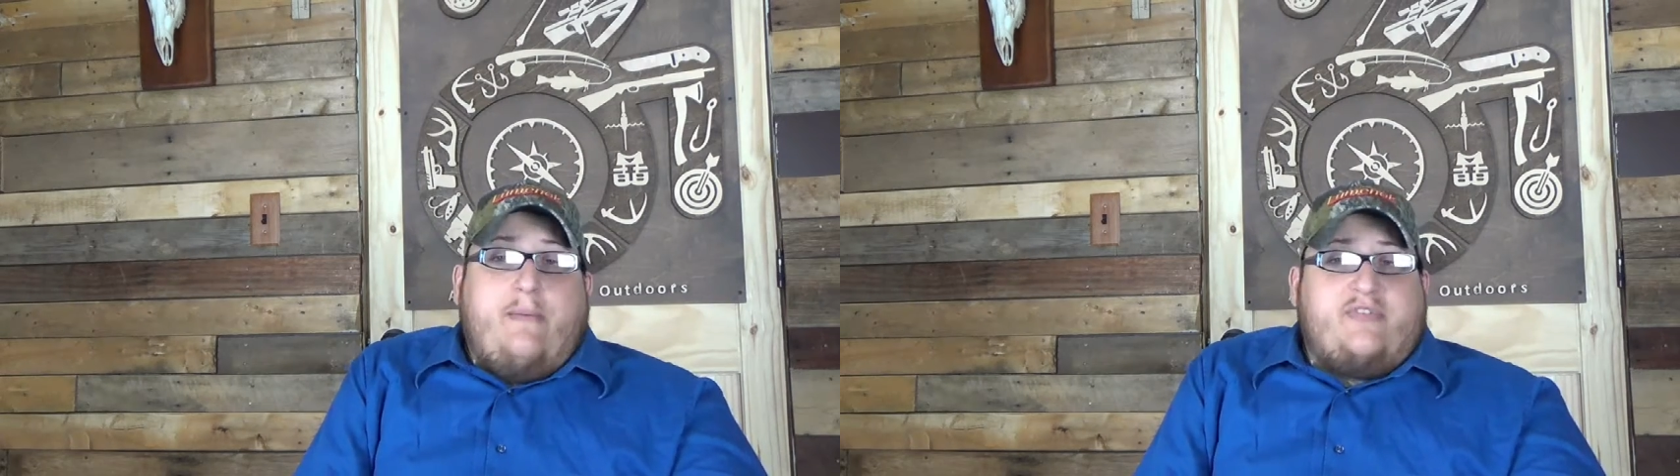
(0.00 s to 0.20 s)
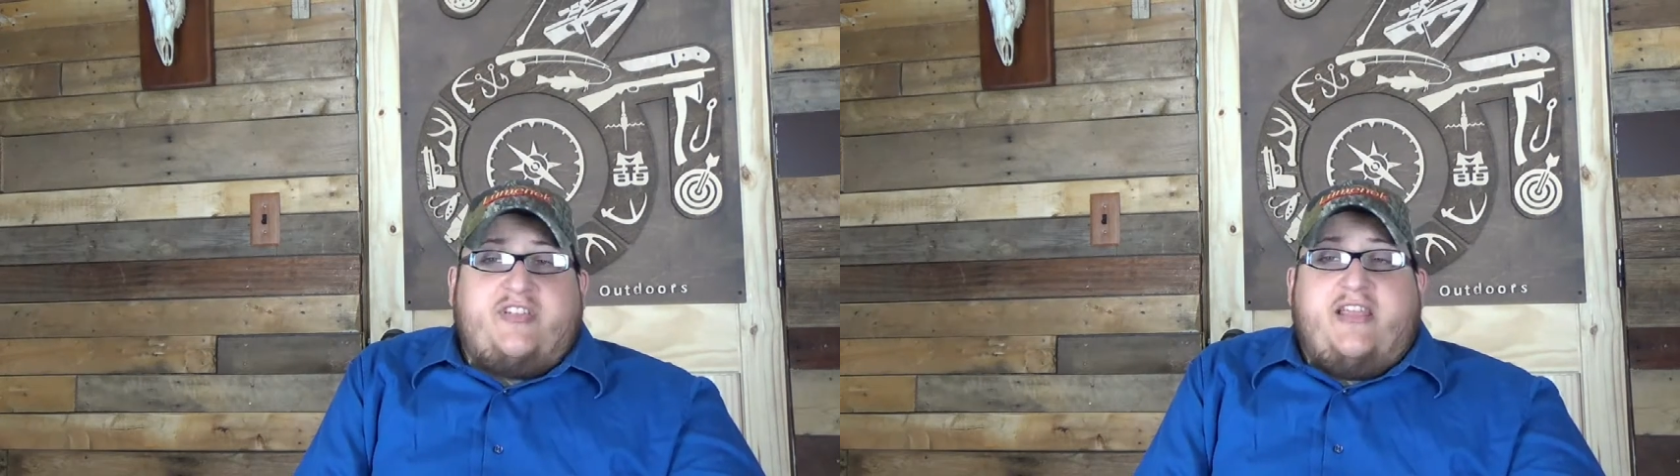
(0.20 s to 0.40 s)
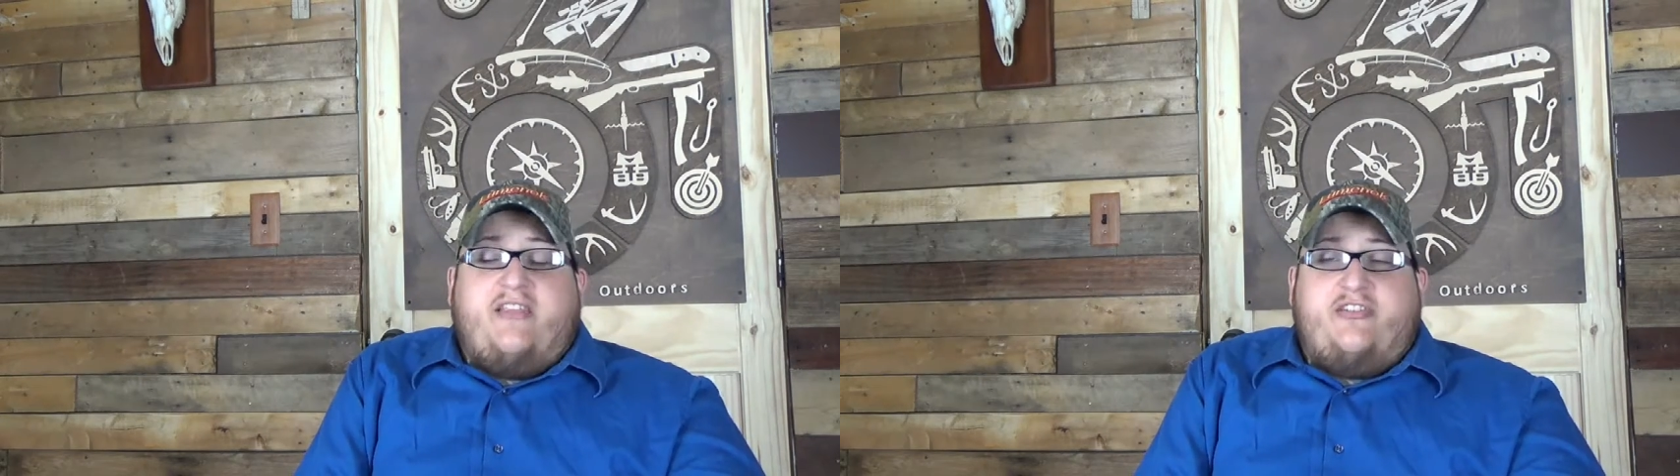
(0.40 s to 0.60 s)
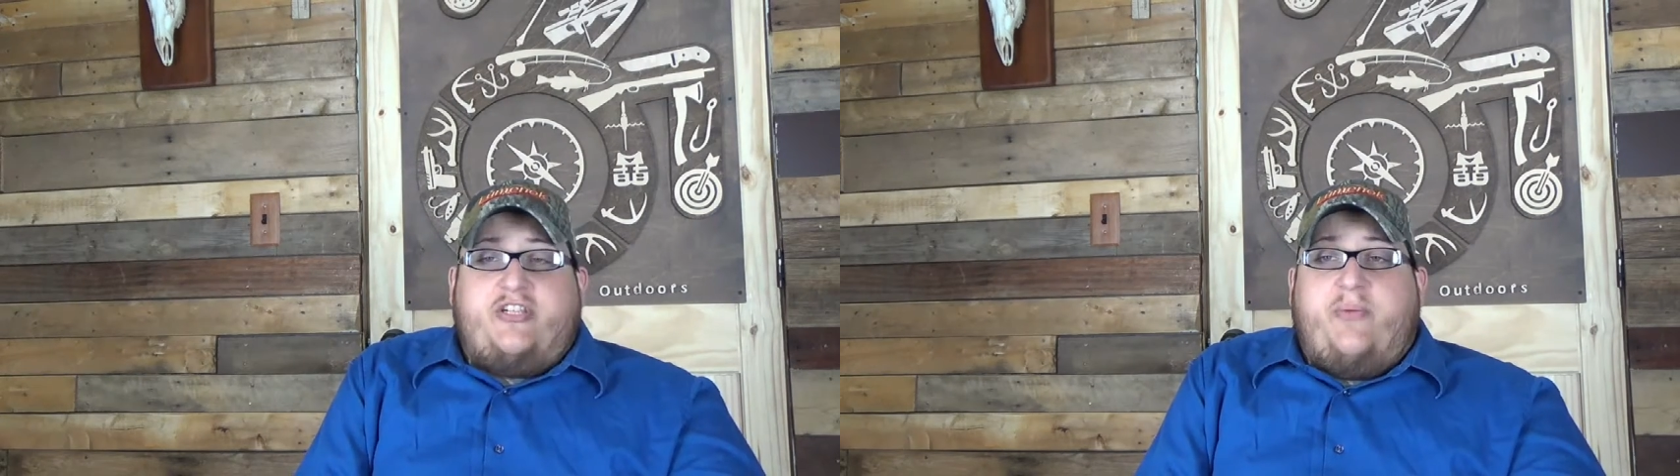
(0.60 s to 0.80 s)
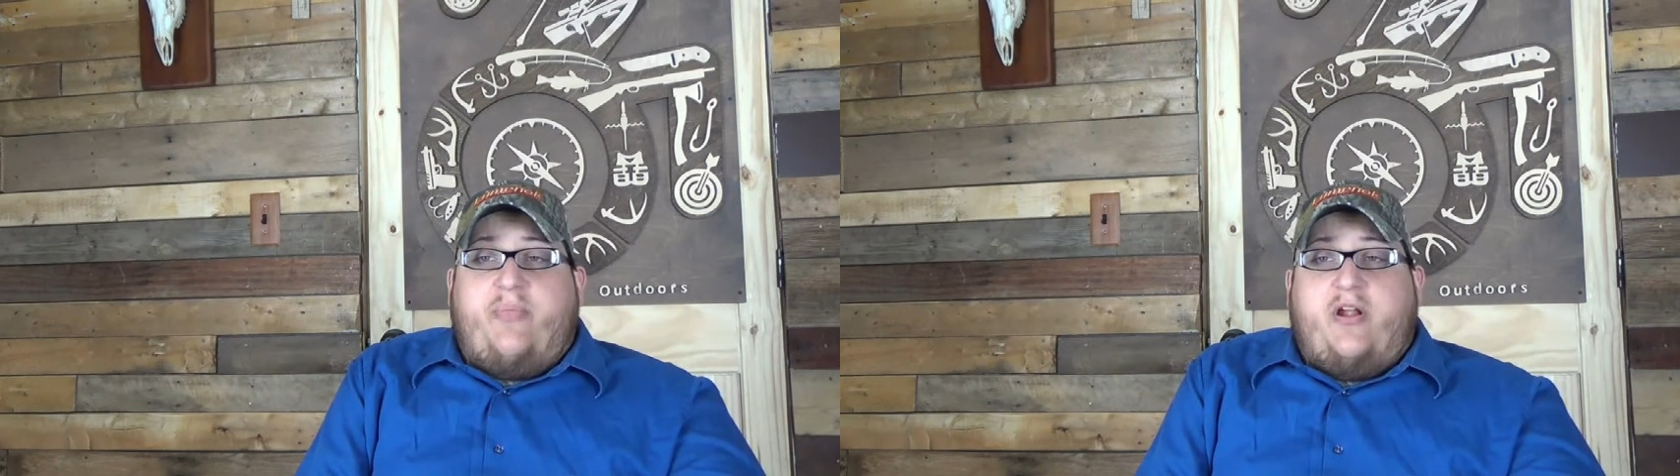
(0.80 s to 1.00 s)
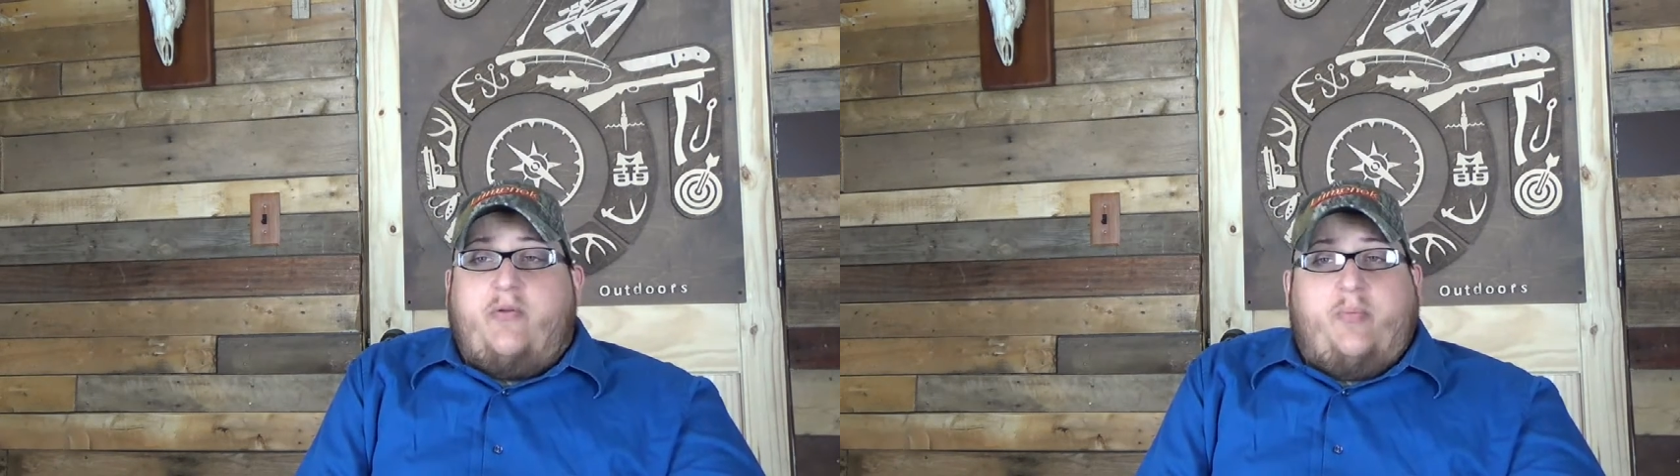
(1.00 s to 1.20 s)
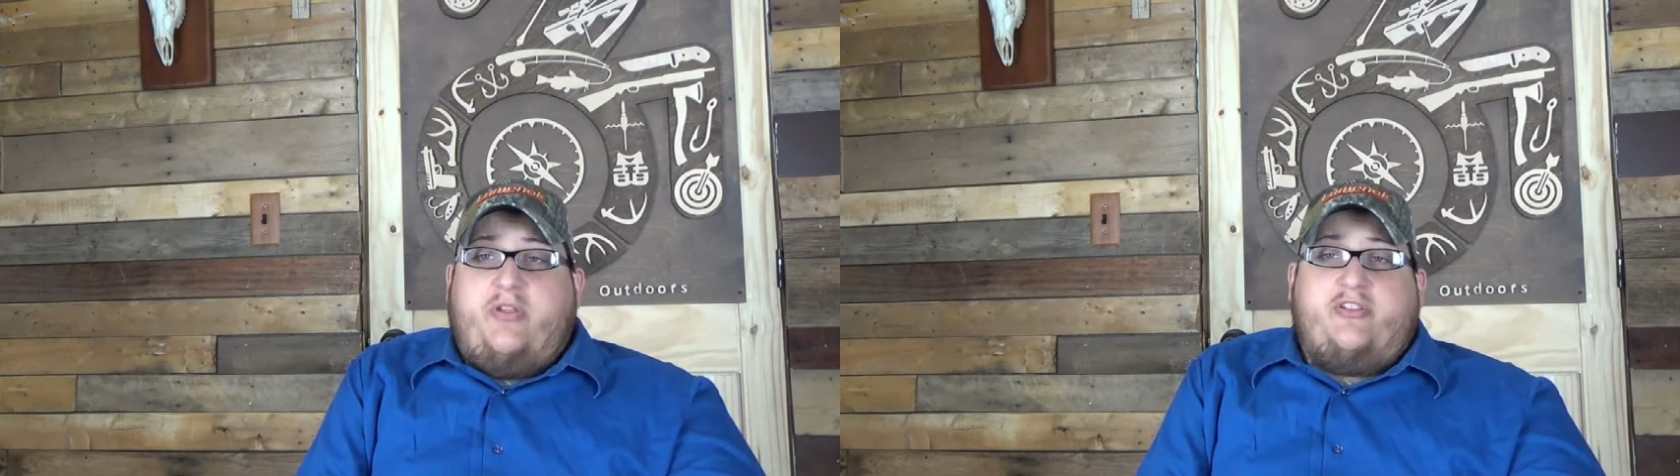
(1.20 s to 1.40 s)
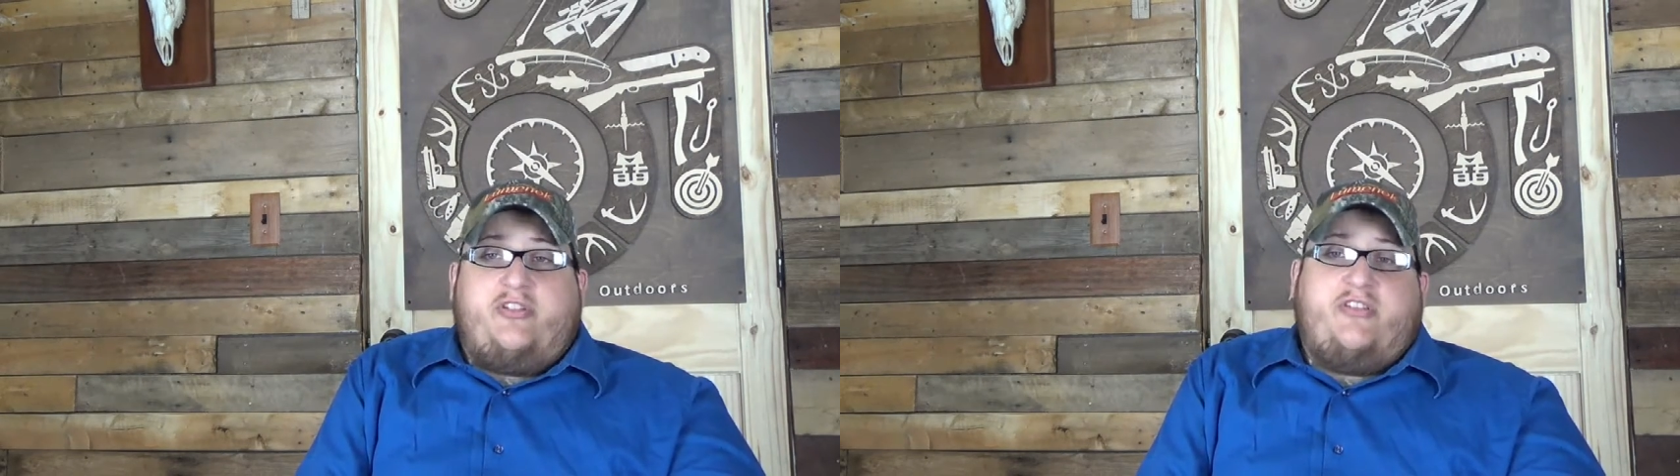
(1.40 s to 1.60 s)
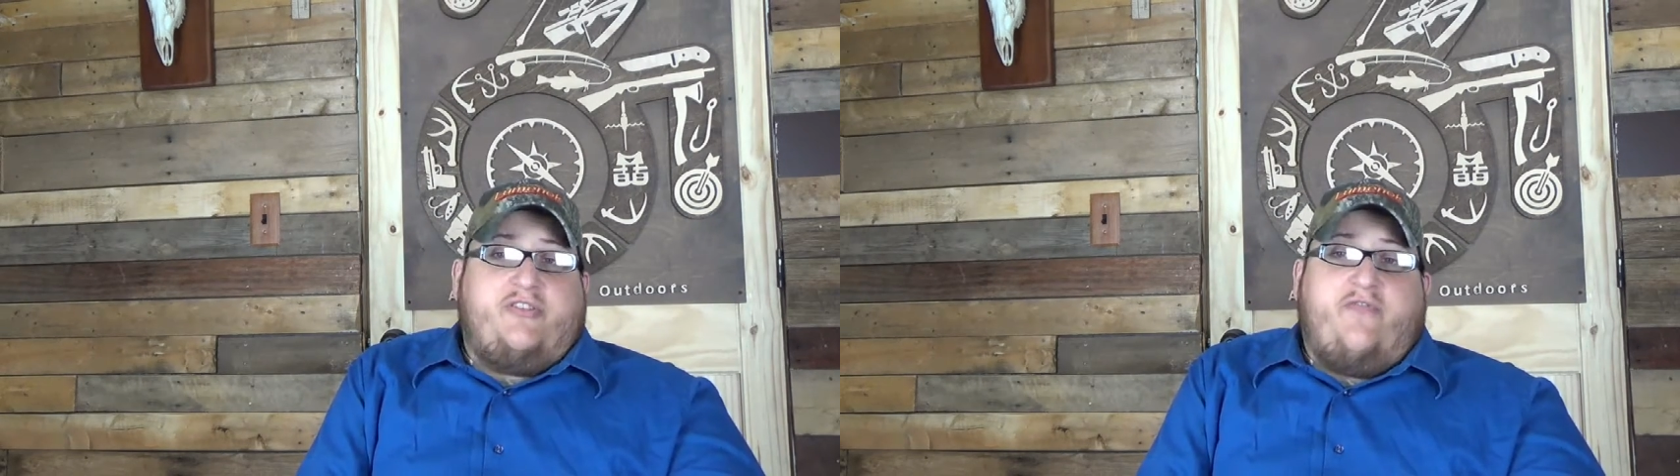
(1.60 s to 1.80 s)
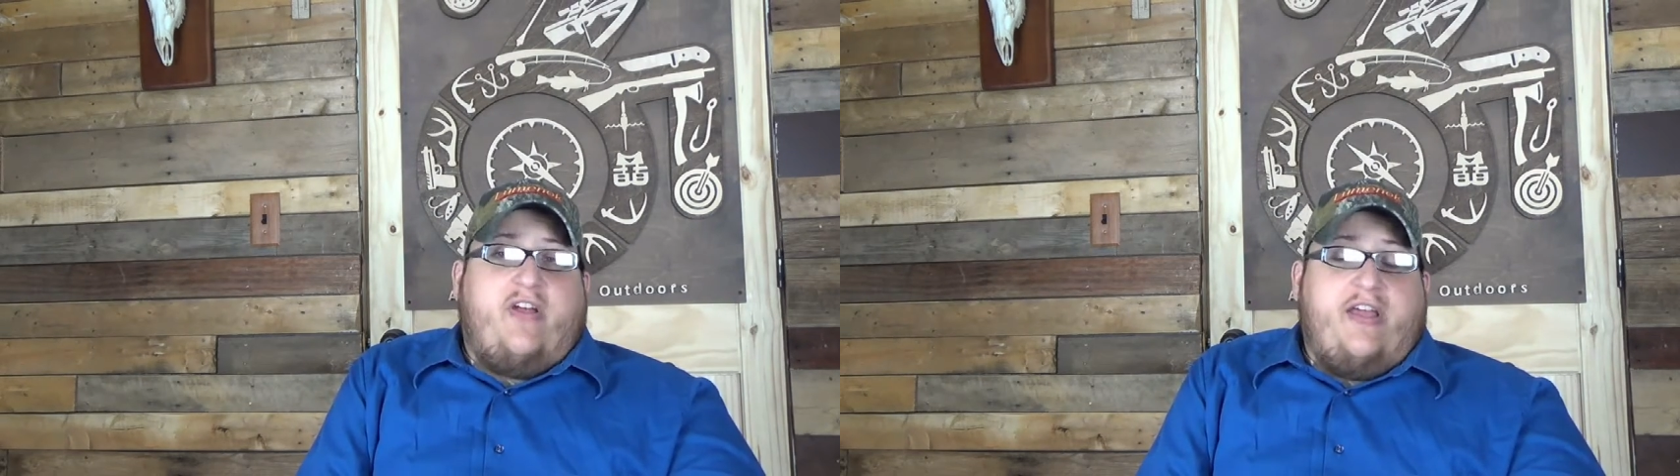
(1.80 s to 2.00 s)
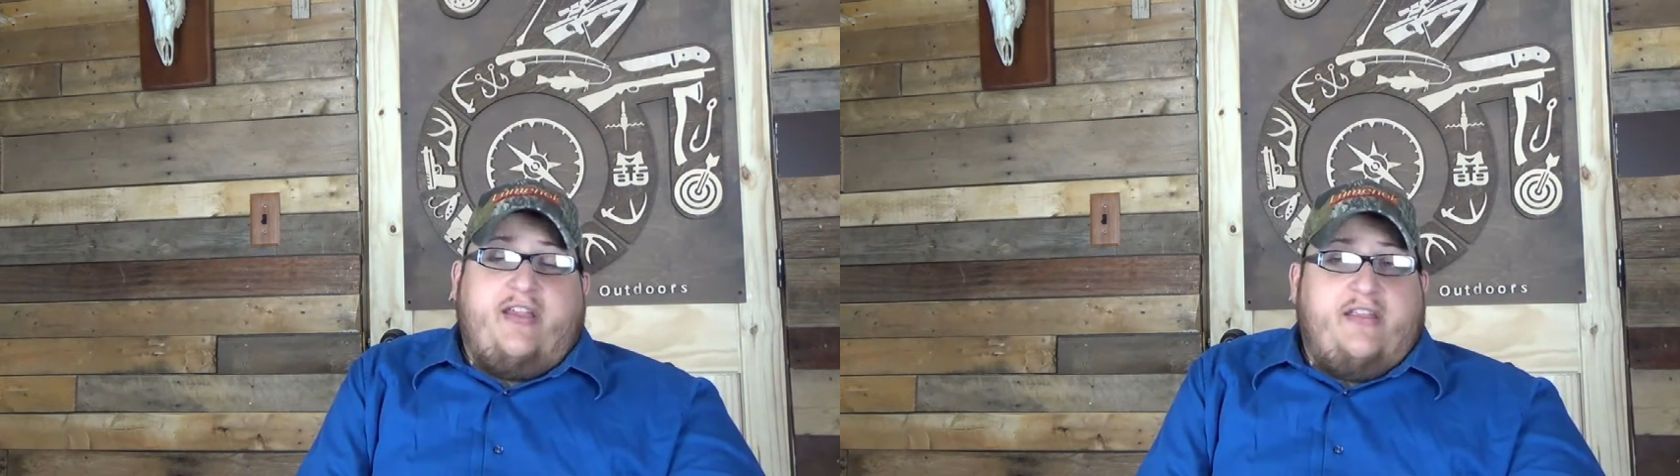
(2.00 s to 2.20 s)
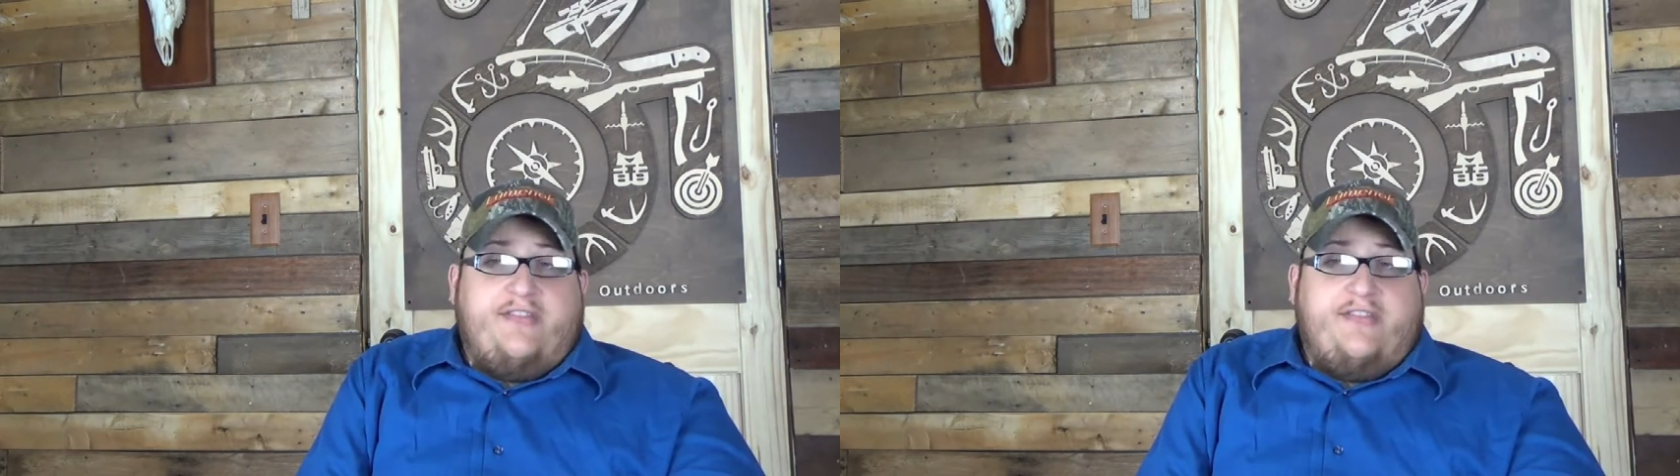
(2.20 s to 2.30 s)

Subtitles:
say that a cheap pair would be just as fine